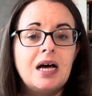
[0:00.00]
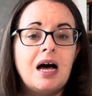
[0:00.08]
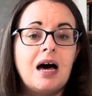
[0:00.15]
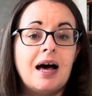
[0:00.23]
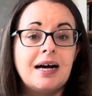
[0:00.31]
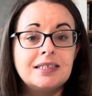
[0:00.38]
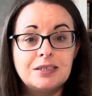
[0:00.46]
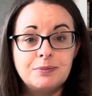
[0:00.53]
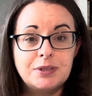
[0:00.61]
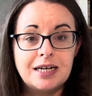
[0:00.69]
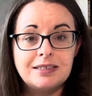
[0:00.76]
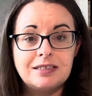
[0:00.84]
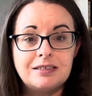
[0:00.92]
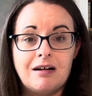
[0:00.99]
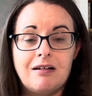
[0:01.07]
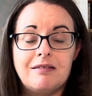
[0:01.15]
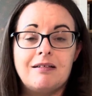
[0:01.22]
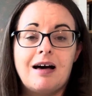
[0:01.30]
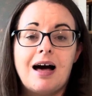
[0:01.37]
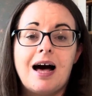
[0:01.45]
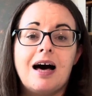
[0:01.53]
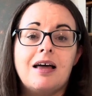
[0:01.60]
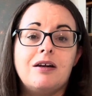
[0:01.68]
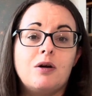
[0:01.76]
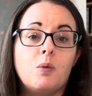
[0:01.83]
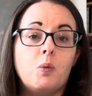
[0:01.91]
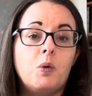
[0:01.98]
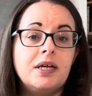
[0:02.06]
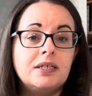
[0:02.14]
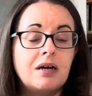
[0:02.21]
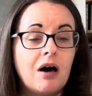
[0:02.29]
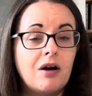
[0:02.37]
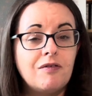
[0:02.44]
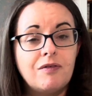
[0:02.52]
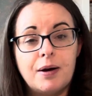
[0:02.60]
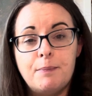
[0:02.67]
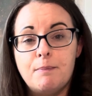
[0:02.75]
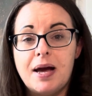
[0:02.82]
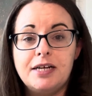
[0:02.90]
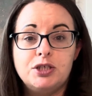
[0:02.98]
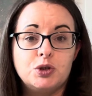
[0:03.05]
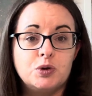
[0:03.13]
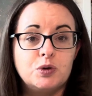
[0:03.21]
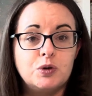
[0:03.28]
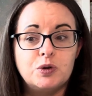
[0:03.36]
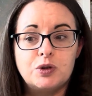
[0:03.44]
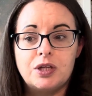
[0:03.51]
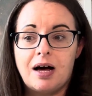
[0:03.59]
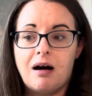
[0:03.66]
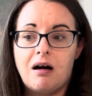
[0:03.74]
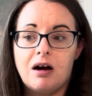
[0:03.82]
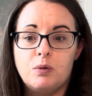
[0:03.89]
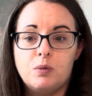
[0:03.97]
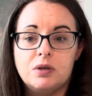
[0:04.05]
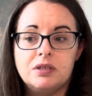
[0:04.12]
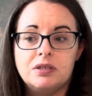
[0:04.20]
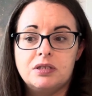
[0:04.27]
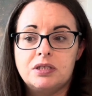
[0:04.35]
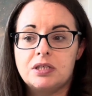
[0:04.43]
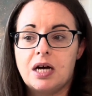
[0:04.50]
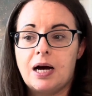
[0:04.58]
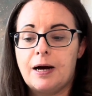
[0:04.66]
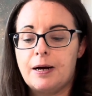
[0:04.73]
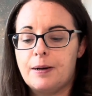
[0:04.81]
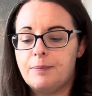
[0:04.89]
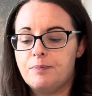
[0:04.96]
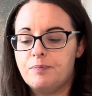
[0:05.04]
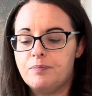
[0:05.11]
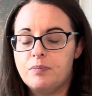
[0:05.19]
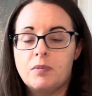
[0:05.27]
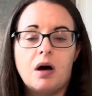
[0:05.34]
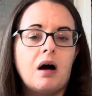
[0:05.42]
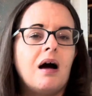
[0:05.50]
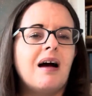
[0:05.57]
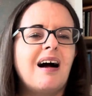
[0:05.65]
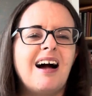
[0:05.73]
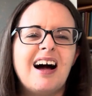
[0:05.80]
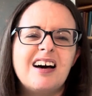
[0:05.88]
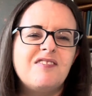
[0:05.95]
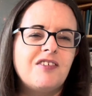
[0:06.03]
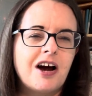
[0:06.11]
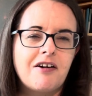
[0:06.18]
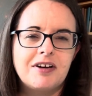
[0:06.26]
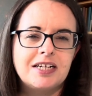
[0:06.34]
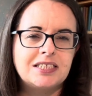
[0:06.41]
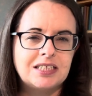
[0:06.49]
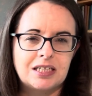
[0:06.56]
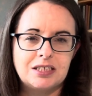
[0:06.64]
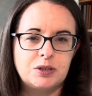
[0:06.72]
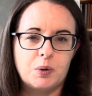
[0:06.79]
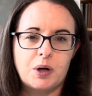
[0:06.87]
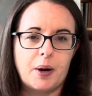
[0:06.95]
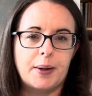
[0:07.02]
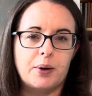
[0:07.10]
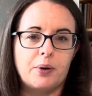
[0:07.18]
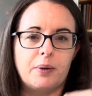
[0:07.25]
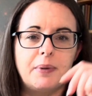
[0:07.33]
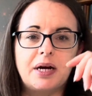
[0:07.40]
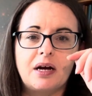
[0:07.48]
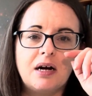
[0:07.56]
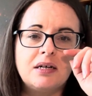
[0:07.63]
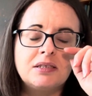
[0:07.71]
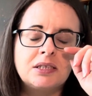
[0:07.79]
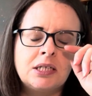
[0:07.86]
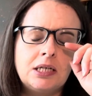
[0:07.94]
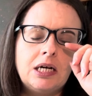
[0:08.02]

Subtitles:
I had some tests done, and we kind of like made sure that I was, I had various things that were going on in my gut.